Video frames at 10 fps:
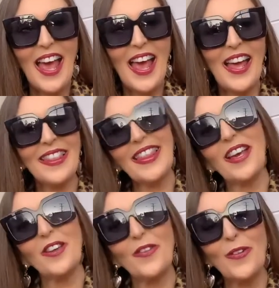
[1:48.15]
And
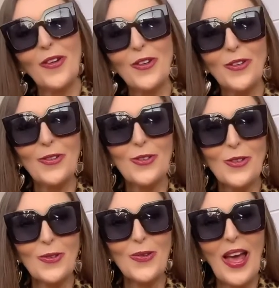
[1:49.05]
thank you for all you
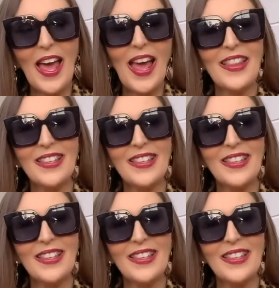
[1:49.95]
do. And